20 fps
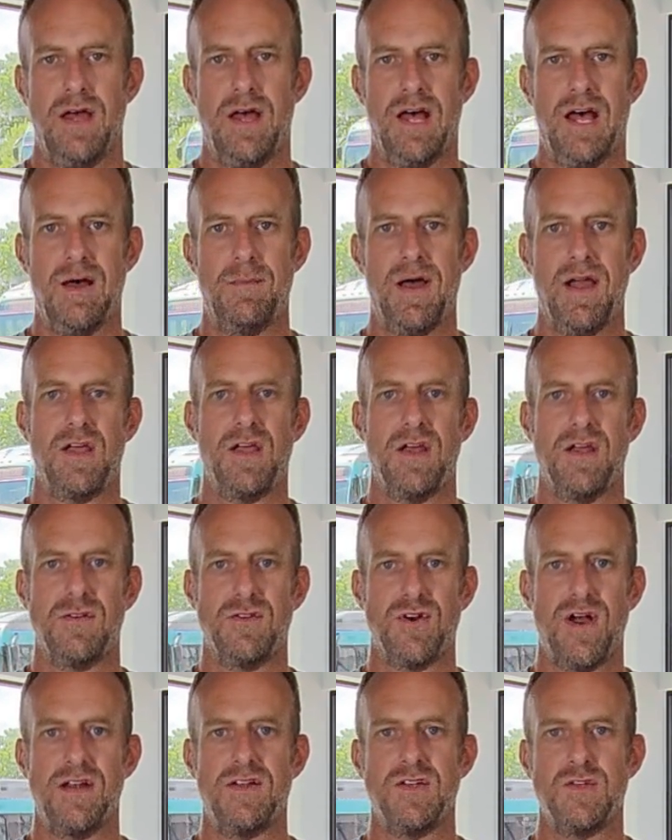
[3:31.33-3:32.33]
I could have
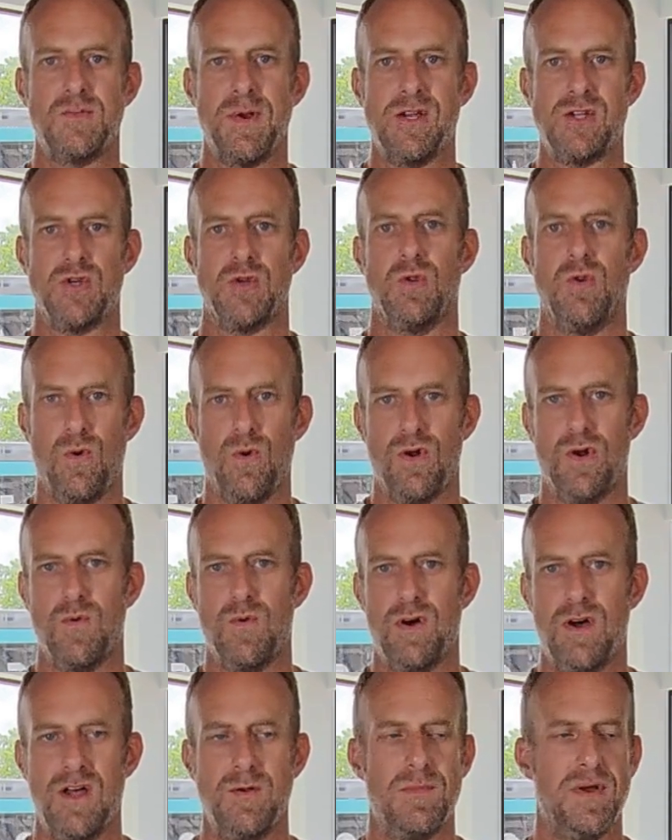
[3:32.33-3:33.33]
tried a special order
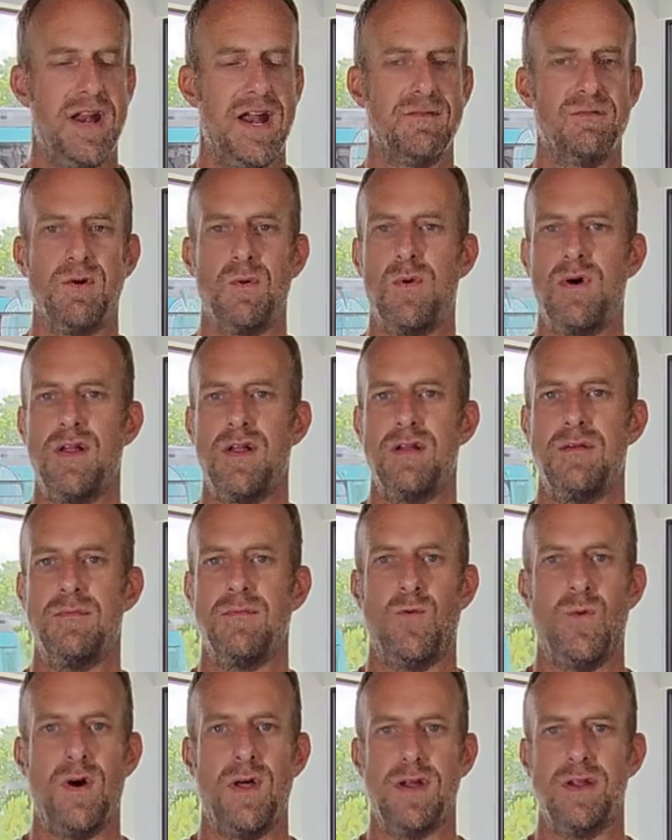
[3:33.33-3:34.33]
one, but
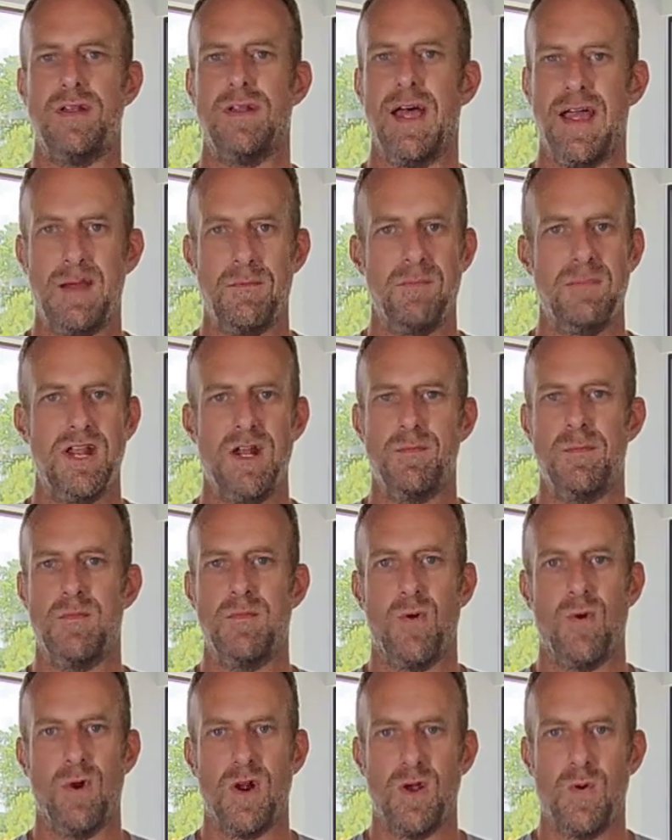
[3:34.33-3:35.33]
everyone wanted like
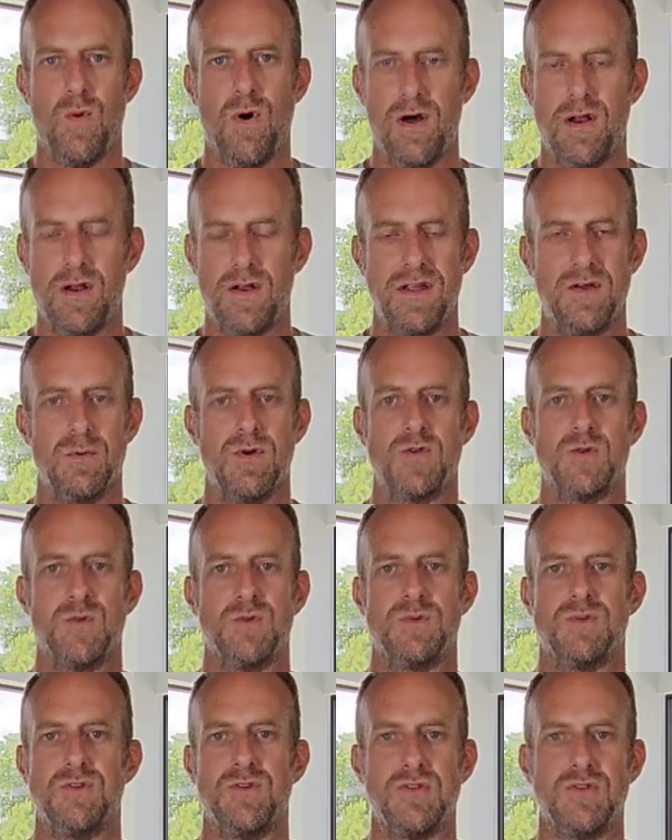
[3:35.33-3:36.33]
minimum order quantity, which
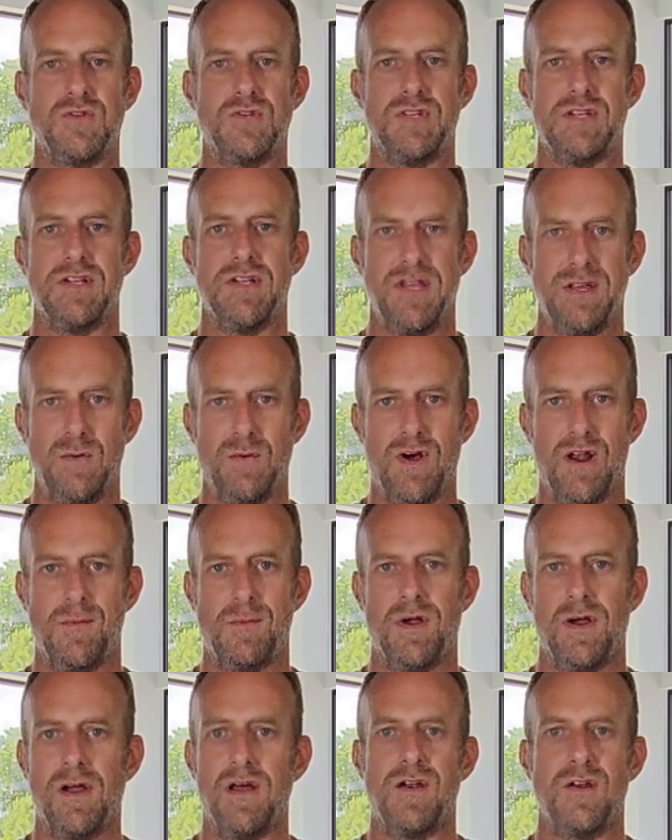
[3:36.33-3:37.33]
was just silly. What
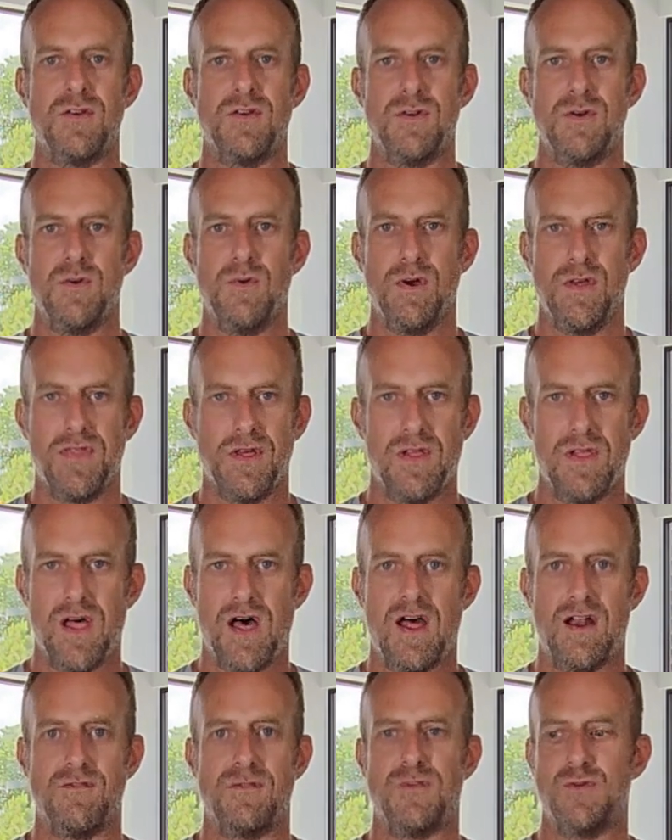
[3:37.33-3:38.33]
am I going to do with a
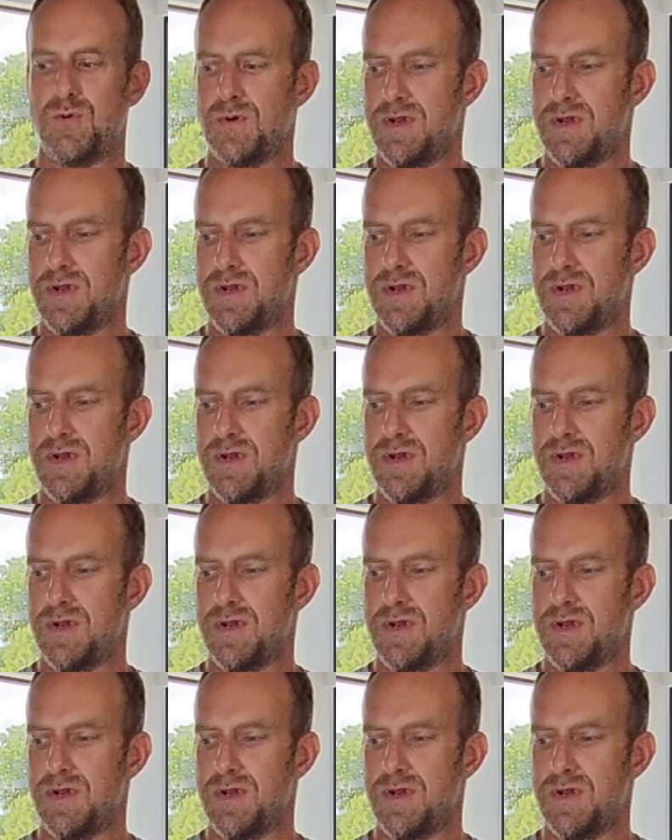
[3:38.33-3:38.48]
lot of